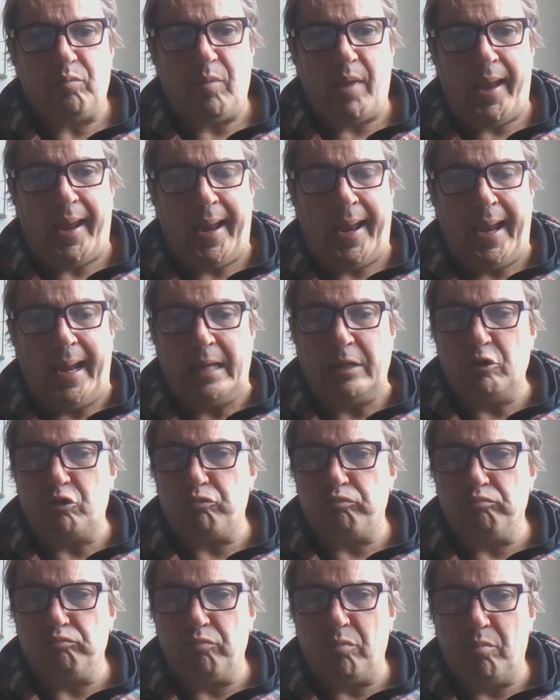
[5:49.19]
And
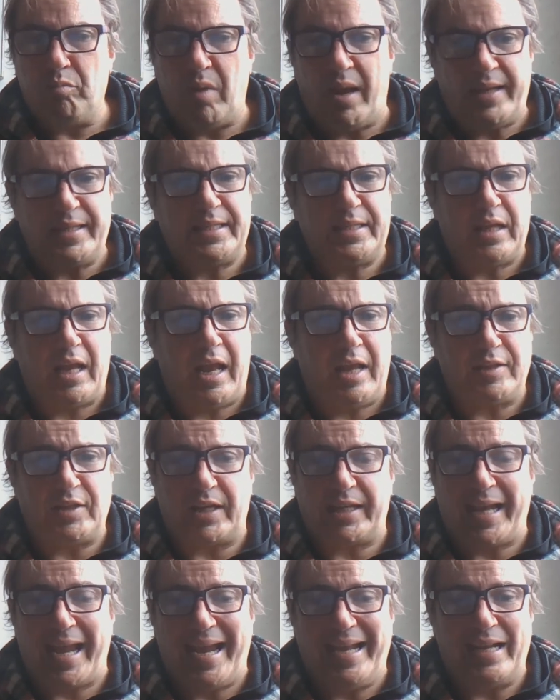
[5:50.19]
as
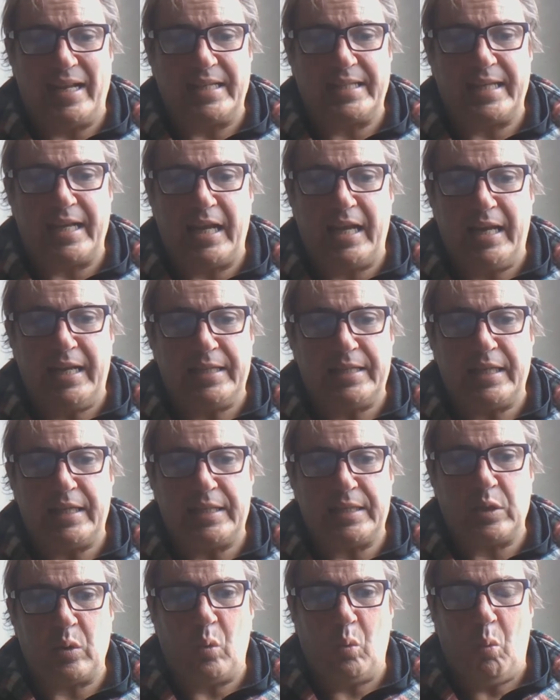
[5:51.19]
I say,
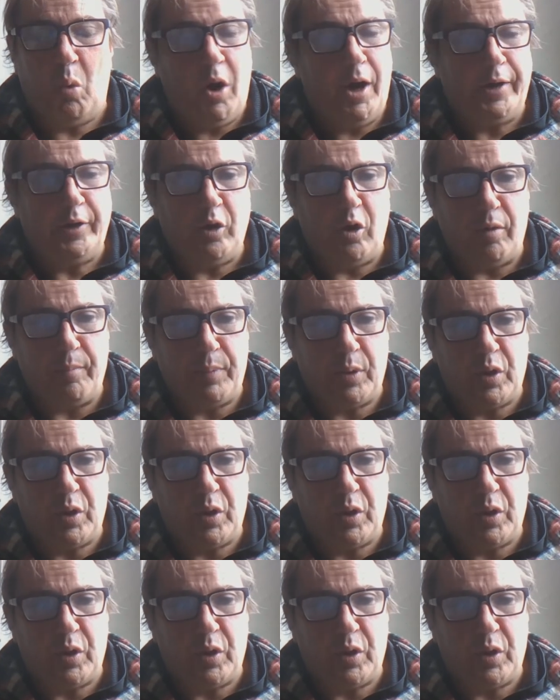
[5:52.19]
why not?